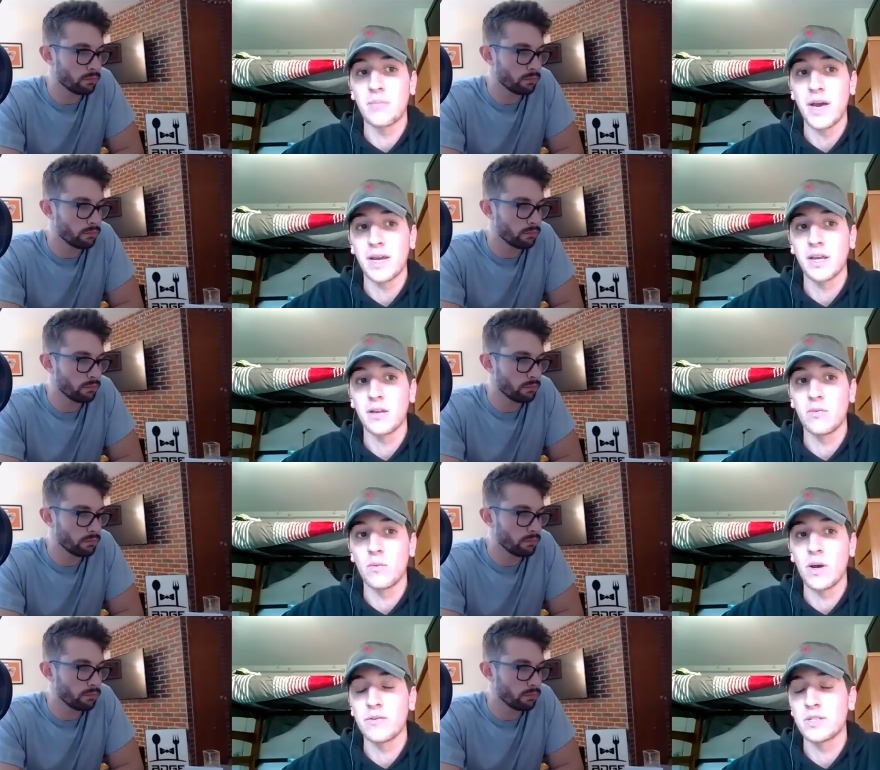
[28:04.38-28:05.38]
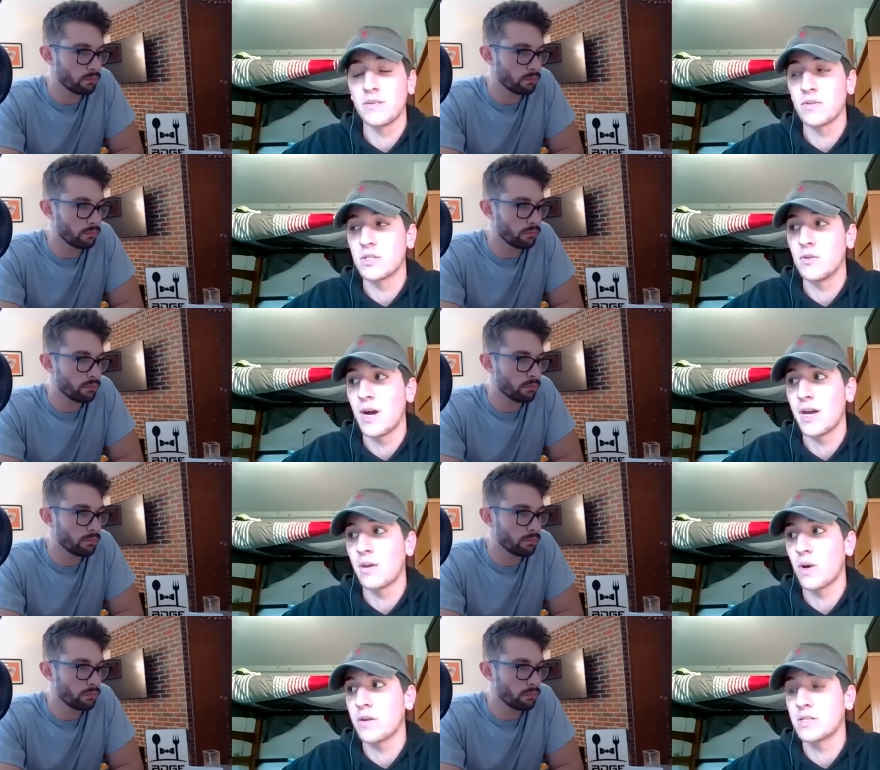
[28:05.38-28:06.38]
Speaker 1: a back end
Speaker 2: wide receiver two,
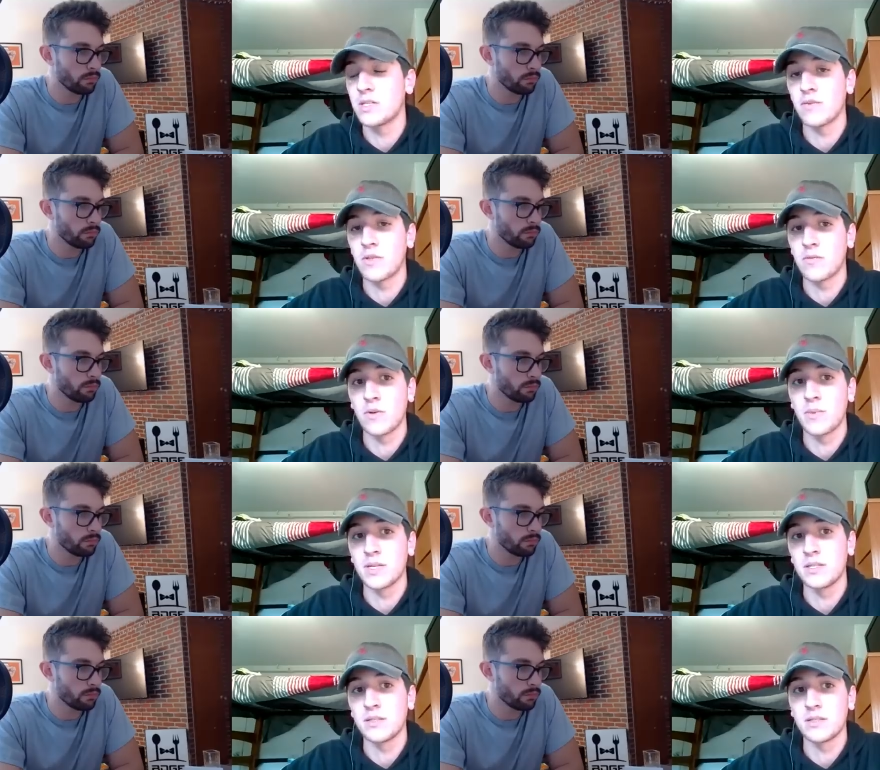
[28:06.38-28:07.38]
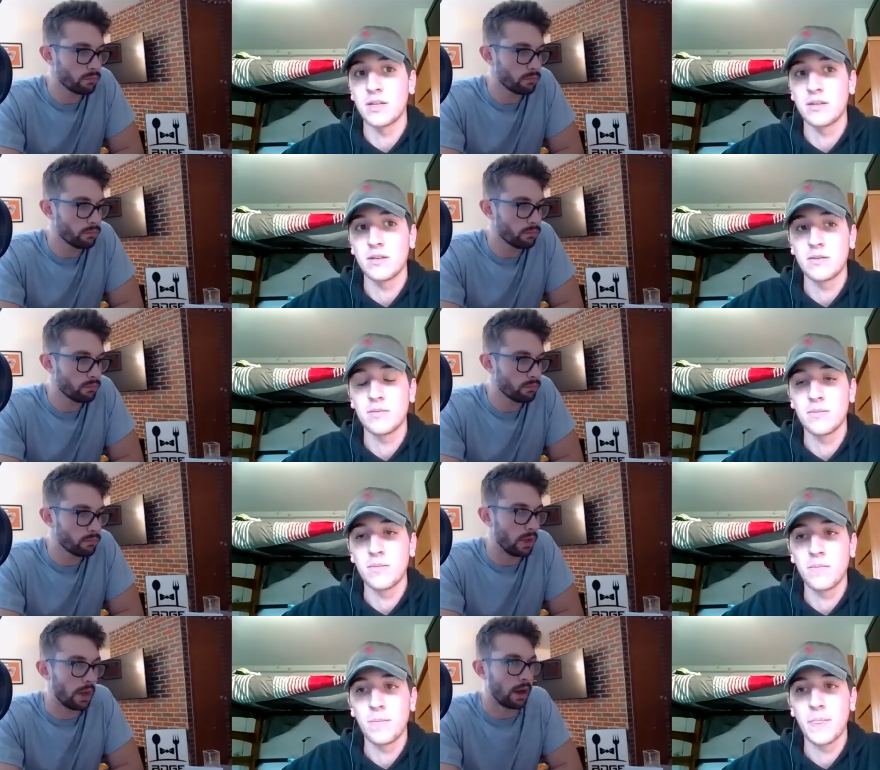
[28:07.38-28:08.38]
high end wide receiver three by season's end.
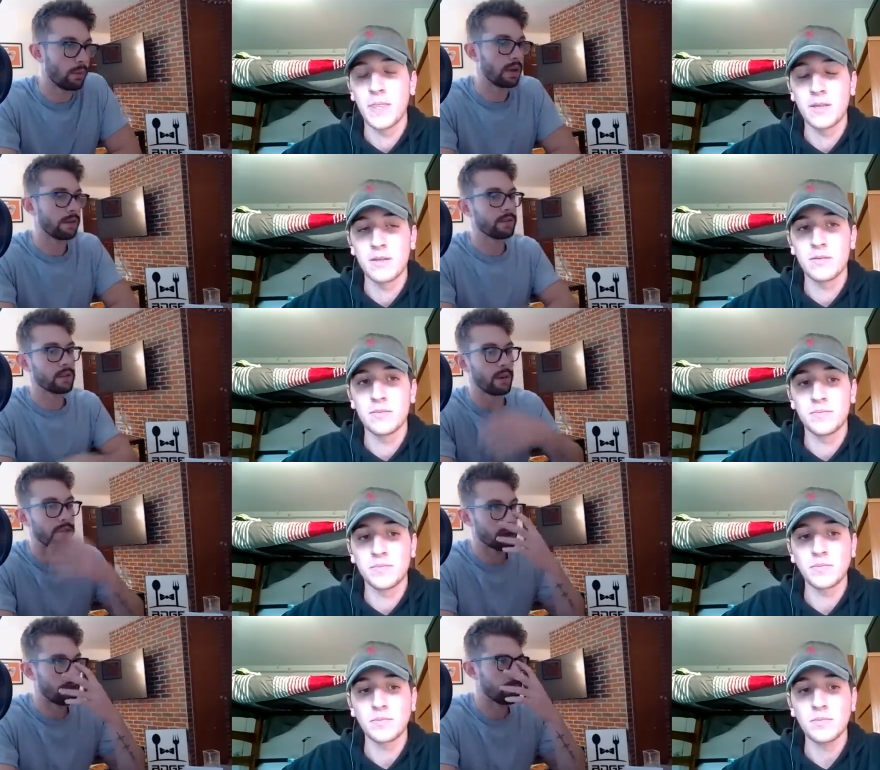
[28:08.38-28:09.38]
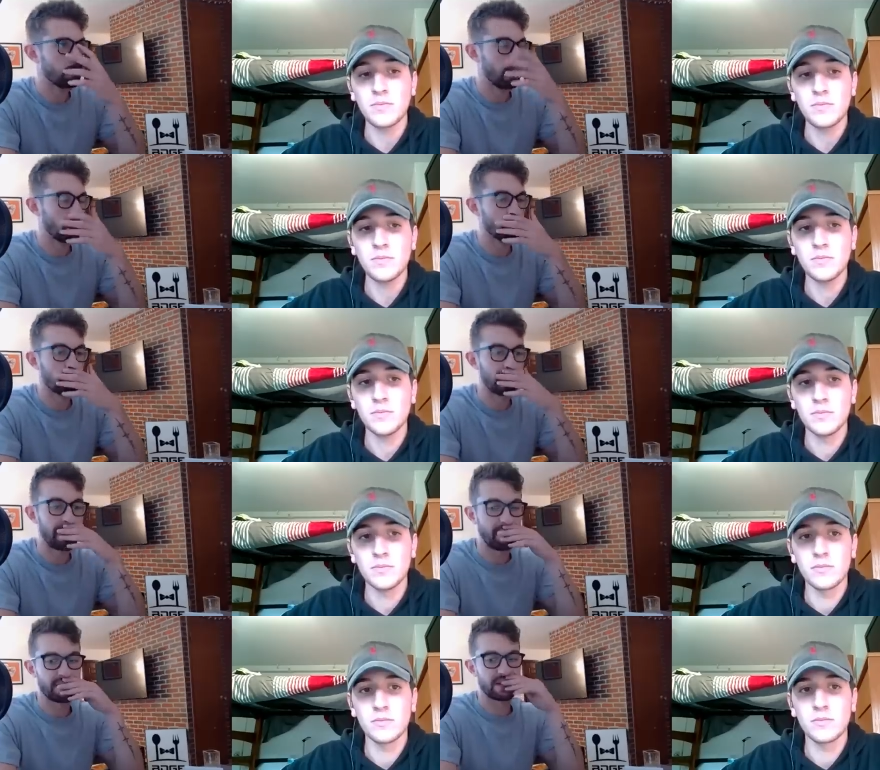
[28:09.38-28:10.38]
Yeah, I would definitely wait till after the Baltimore
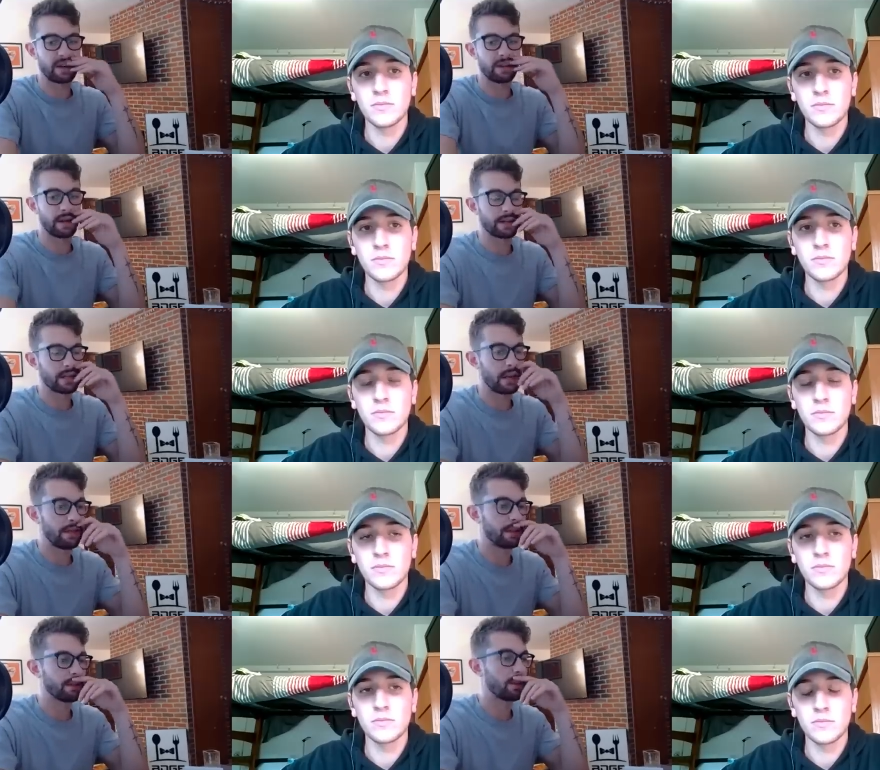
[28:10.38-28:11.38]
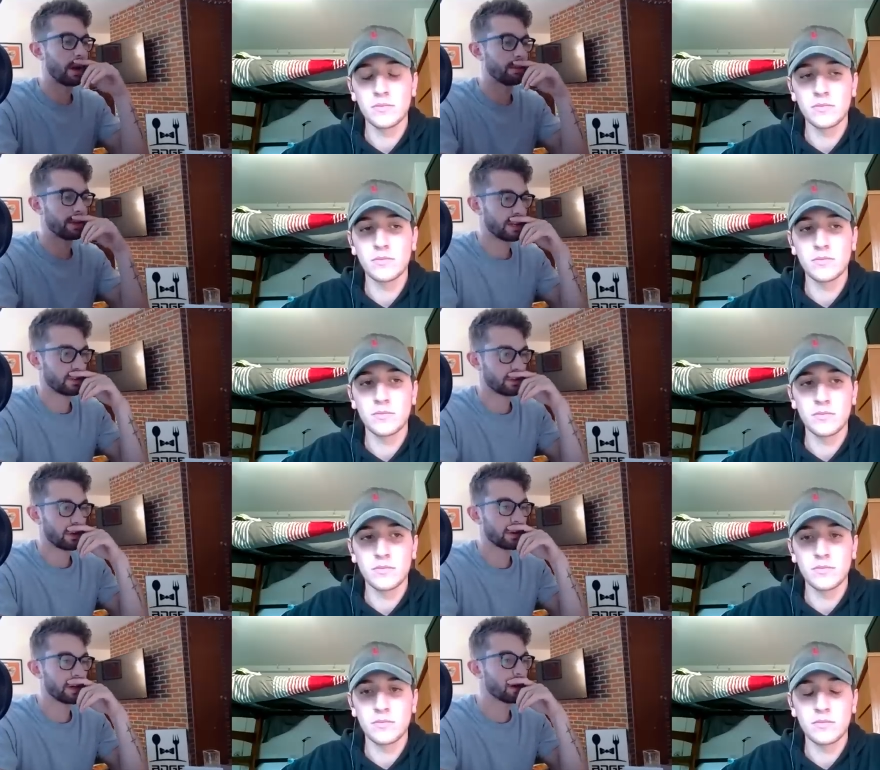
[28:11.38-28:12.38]
game because I, like I said, I think they're probably going to
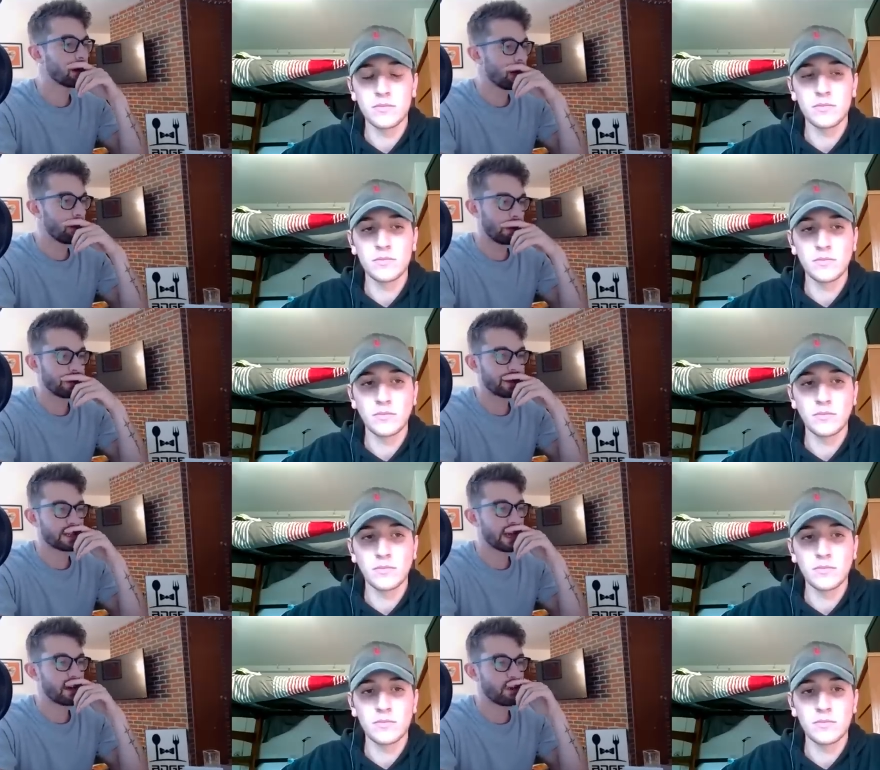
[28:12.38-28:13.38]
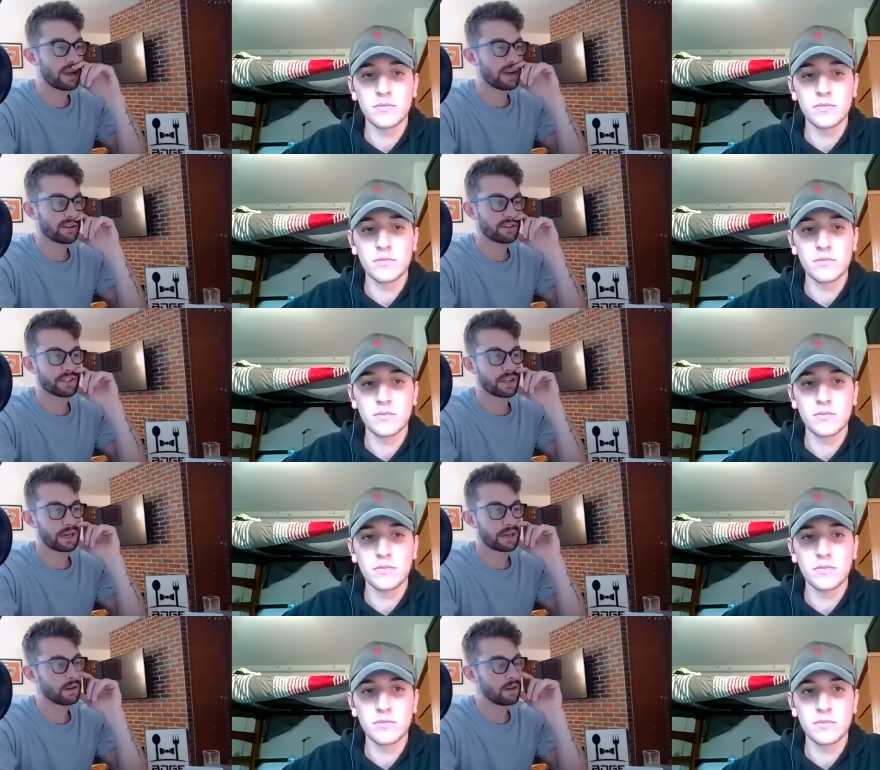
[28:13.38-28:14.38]
struggle here. But I think the takeaway here is just
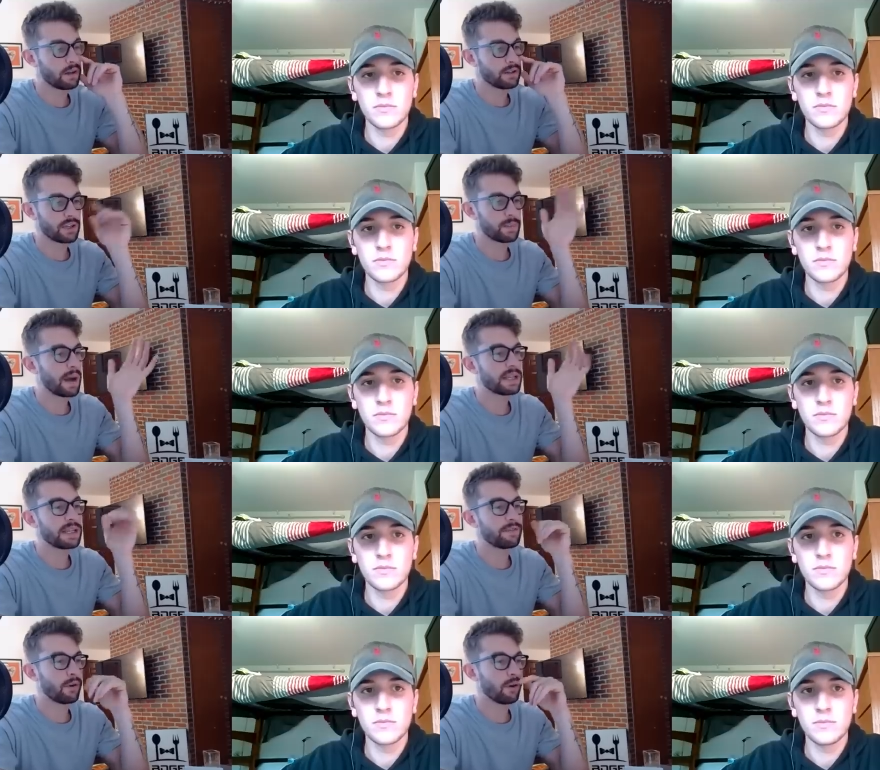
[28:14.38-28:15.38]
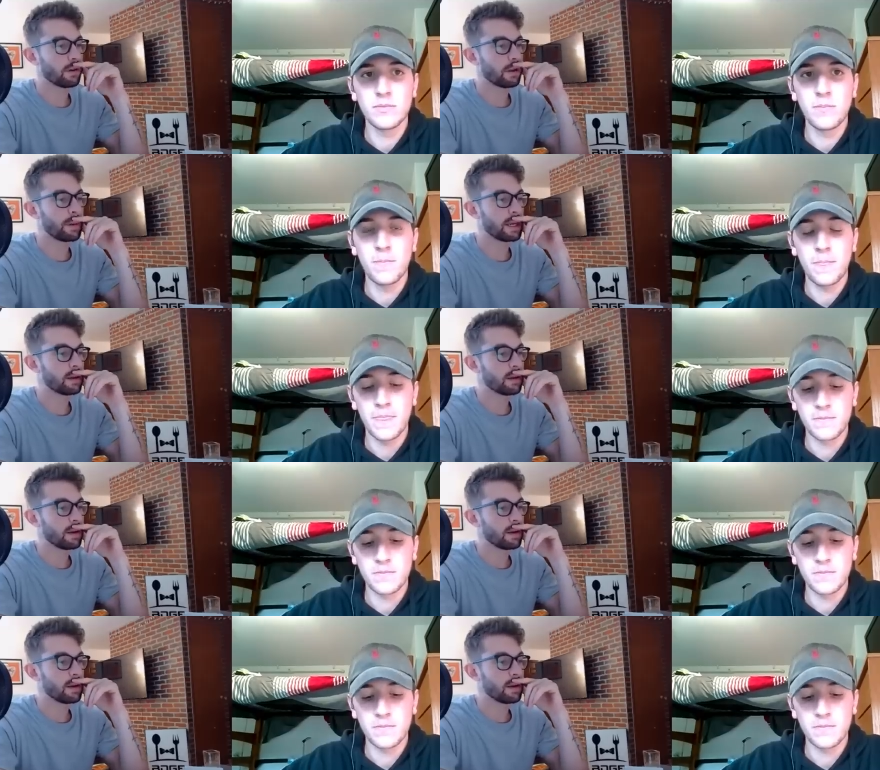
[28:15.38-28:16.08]
like, just by default. I mean,